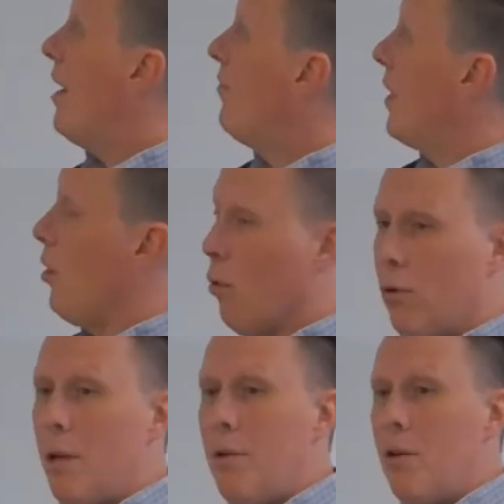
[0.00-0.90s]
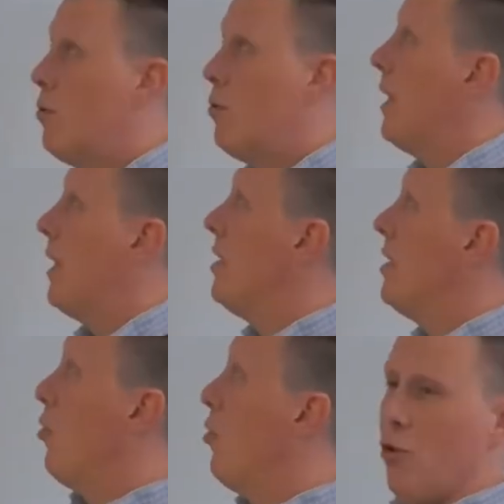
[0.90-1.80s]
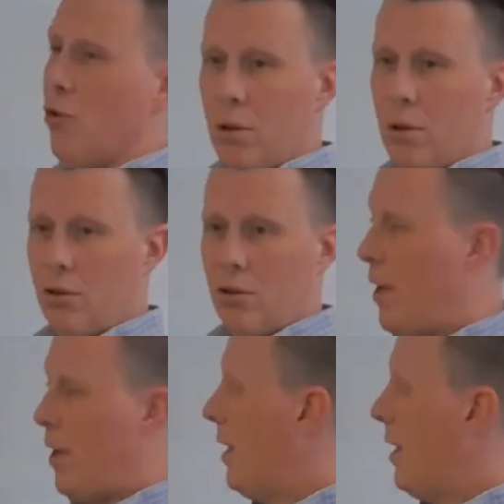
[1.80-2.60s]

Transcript: only be used within this module. So any code